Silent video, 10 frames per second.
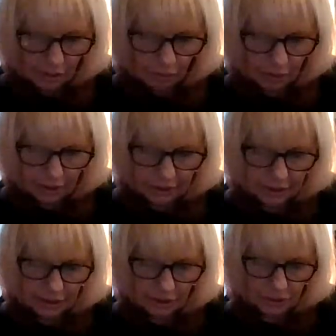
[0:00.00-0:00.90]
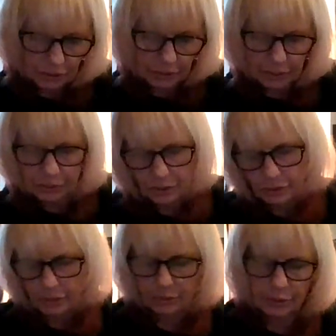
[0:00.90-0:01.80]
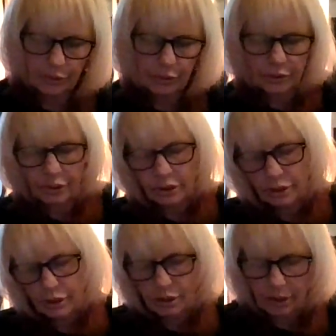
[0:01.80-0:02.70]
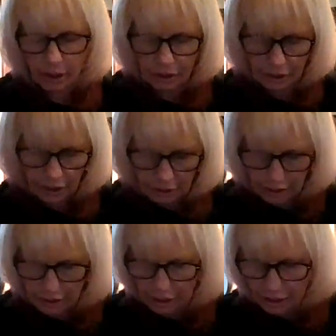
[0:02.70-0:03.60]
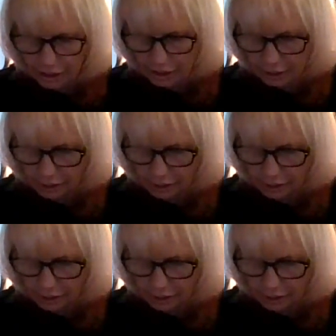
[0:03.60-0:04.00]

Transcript: What is the truth? La la la.